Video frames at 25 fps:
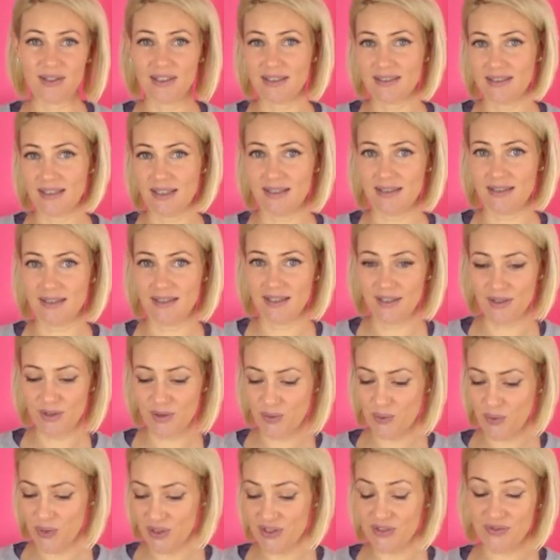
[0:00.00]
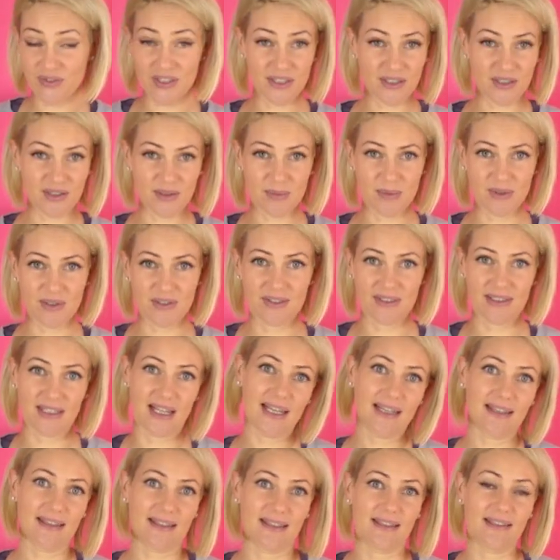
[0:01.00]
lasagna or roast vegetables
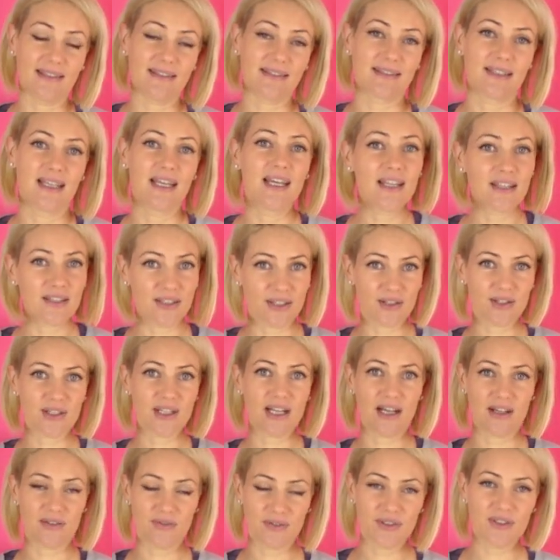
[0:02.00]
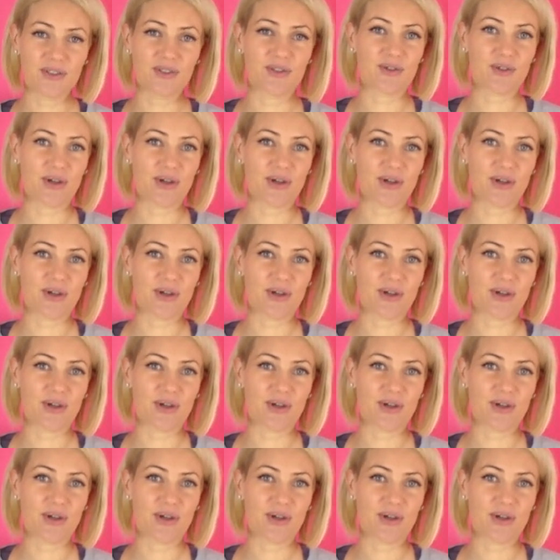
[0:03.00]
like this, they'll cover the